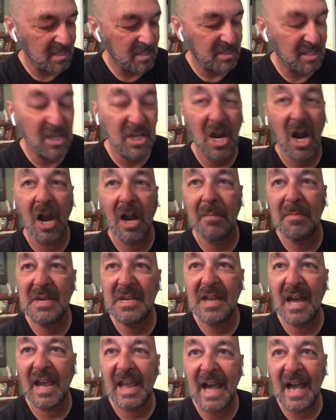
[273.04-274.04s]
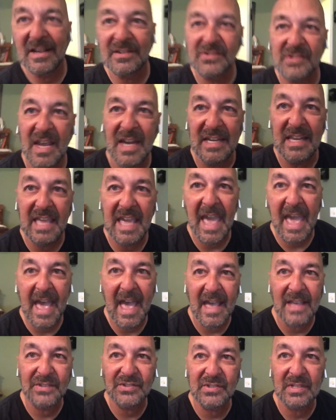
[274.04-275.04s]
the carbon dioxide
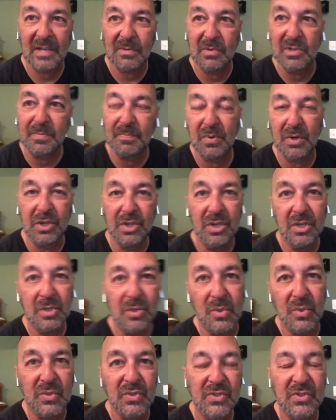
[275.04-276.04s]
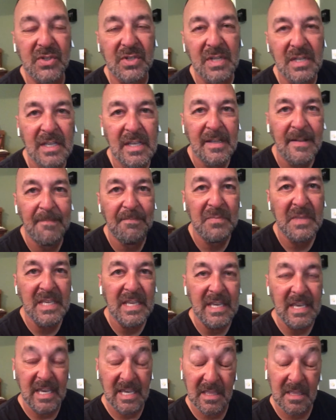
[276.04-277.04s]
gas that was produced
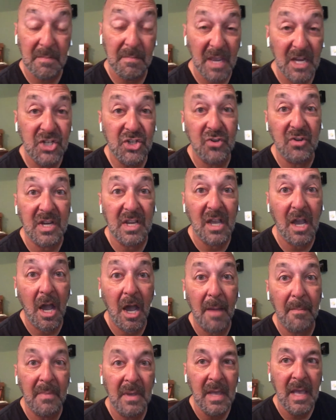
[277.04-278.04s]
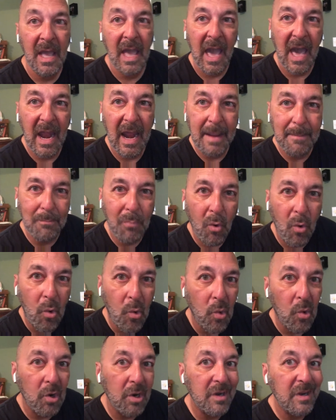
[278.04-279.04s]
in the measuring cup, and I
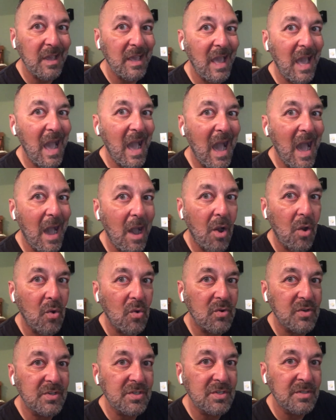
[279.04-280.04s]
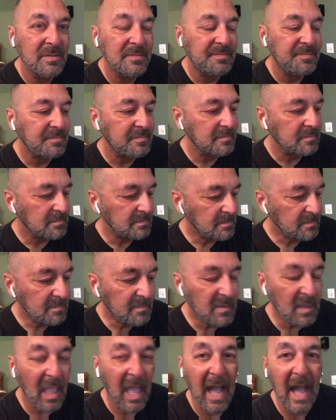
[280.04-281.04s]
poured it out
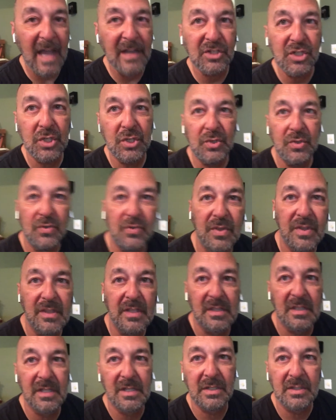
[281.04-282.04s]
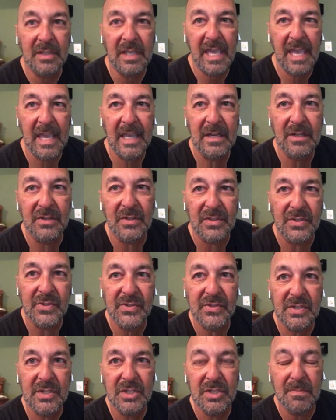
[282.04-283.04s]
onto the little
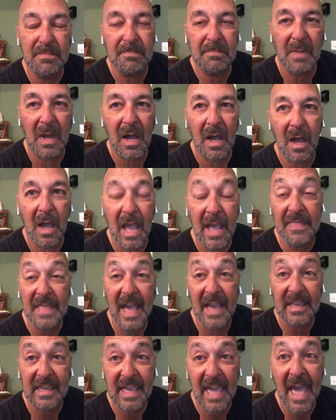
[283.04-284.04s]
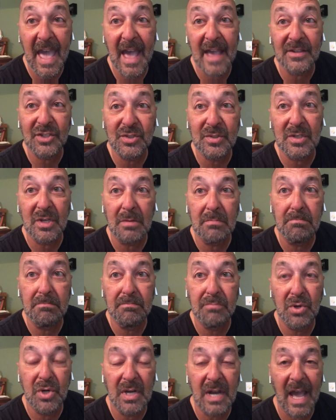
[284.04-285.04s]
candles, and that gas
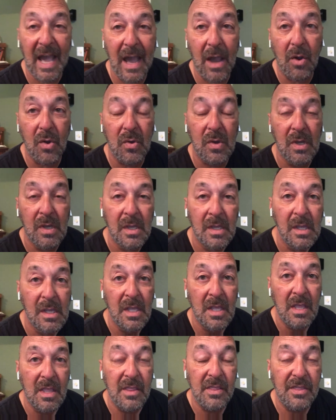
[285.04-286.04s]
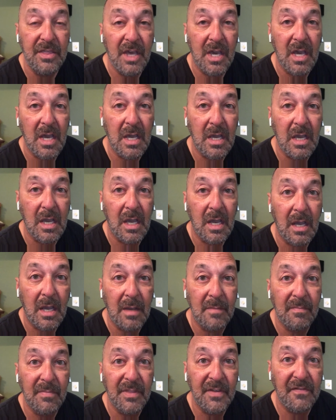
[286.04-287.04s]
put out the
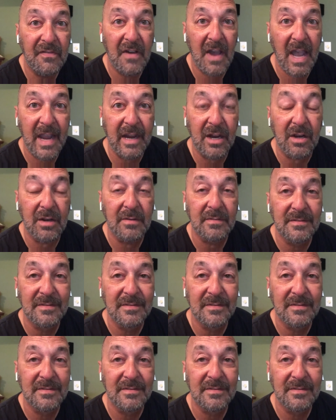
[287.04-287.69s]
fire.